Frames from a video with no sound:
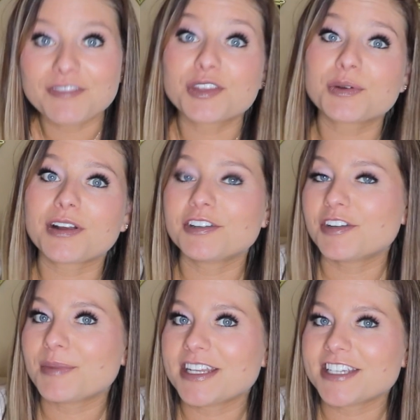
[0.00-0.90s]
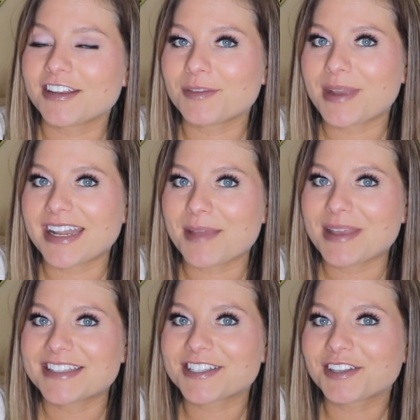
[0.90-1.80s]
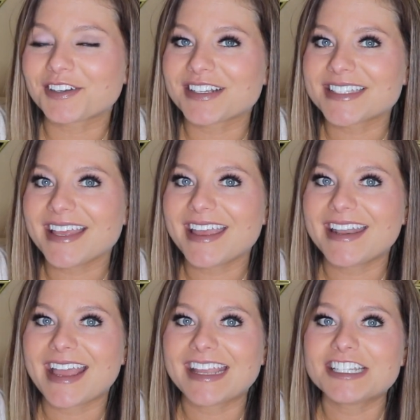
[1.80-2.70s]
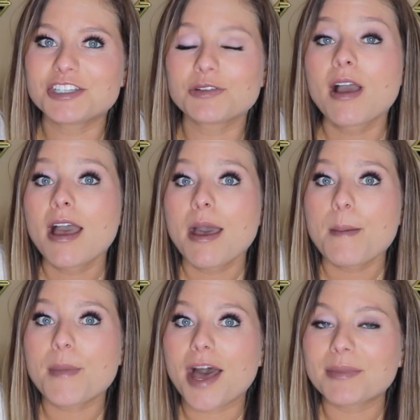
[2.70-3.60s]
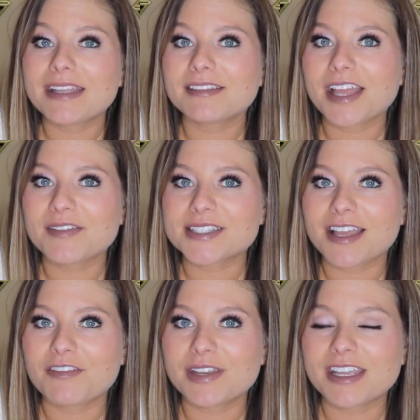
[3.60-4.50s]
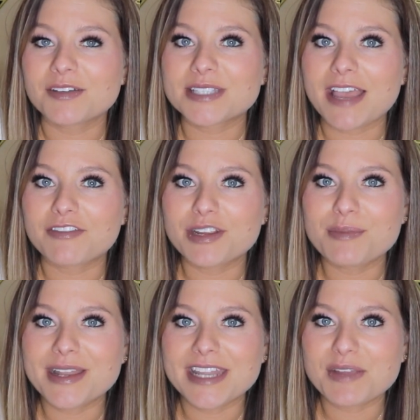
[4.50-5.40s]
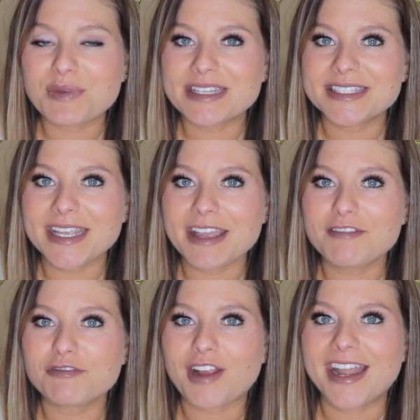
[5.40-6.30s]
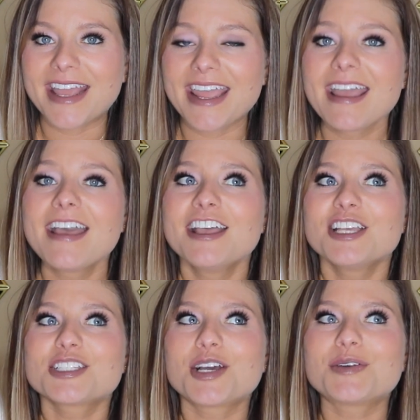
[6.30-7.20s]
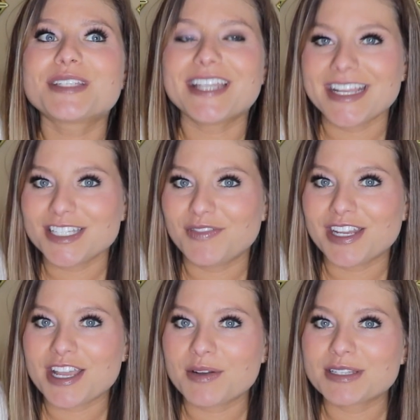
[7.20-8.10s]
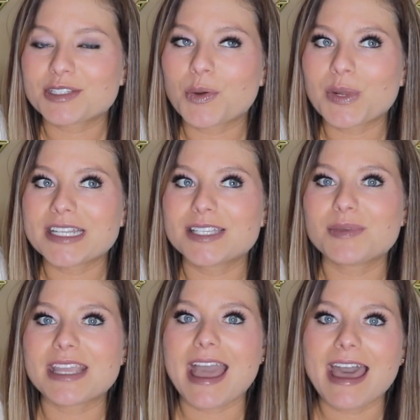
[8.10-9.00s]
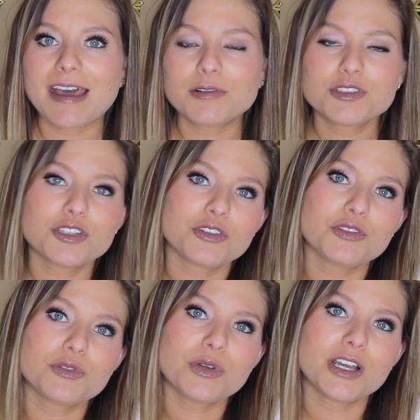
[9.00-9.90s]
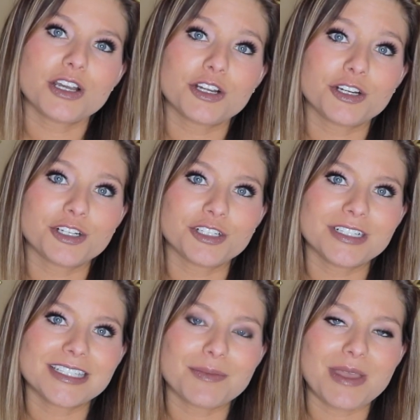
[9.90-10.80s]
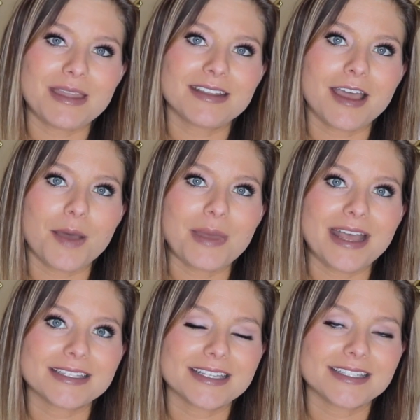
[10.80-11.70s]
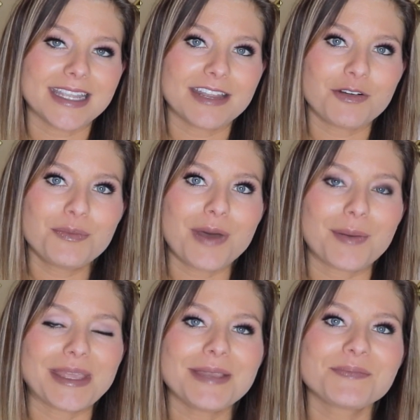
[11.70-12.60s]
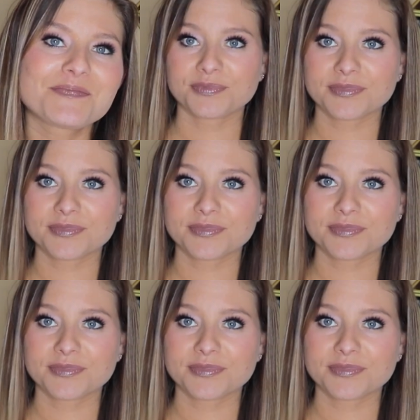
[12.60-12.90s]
If you are new to my channel, my name is Clarissa and I do mommy lifestyle videos every Monday, Wednesday, and Friday. So today's video is going to be how to earn some income as a stay-at-home mommy.